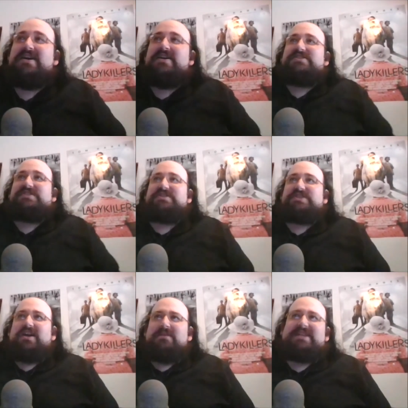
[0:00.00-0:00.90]
So you're
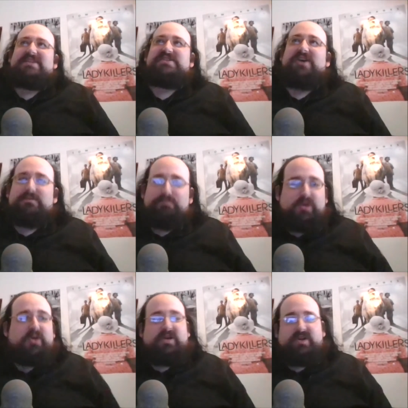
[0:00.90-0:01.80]
talking about the song
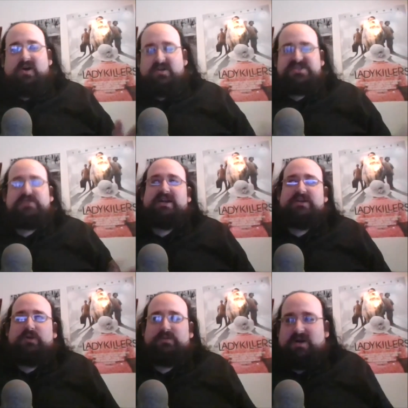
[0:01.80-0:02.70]
Burn also on
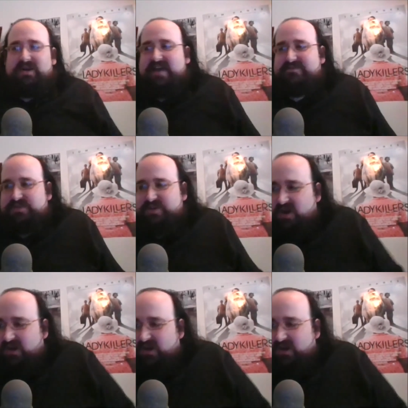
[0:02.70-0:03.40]
Goldmark After Dark.